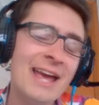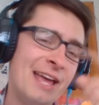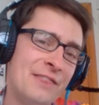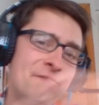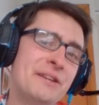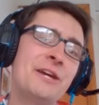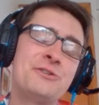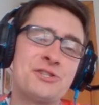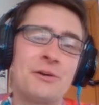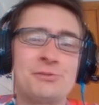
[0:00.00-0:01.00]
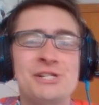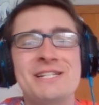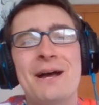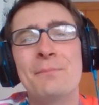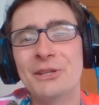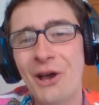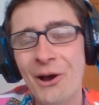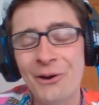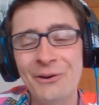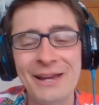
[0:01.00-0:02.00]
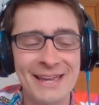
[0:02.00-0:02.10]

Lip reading: In the video description down below